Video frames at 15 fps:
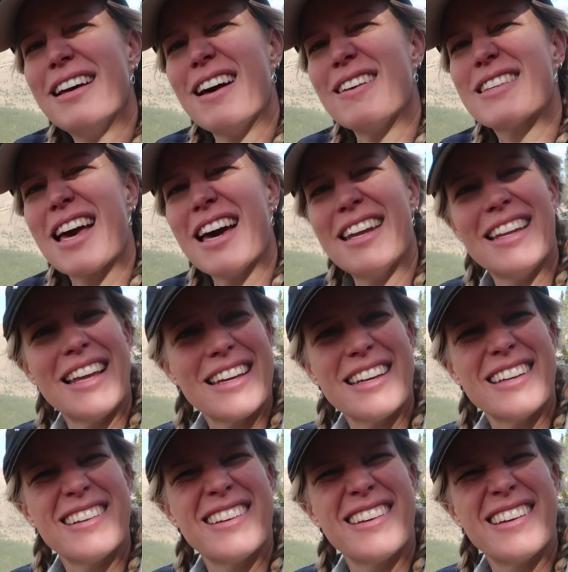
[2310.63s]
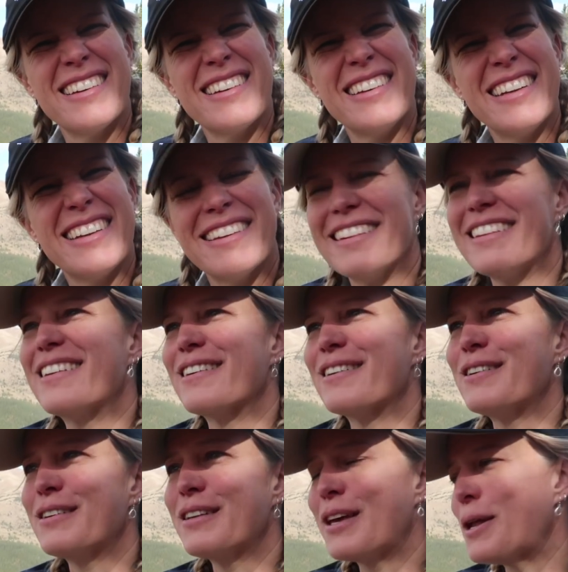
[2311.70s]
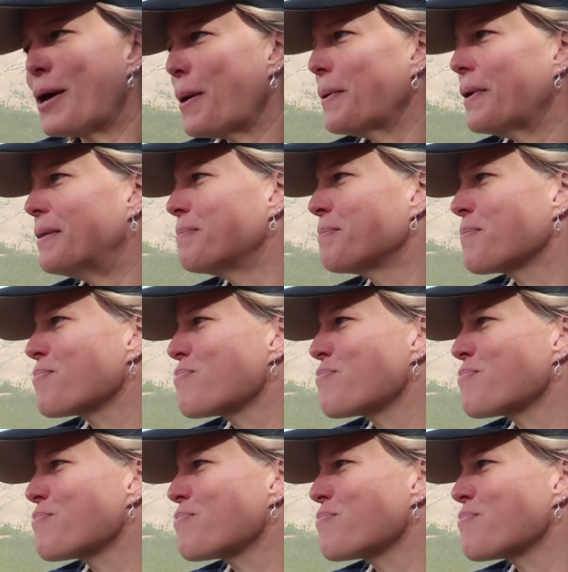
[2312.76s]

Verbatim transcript: I was kind of like a goody good girl, you know, and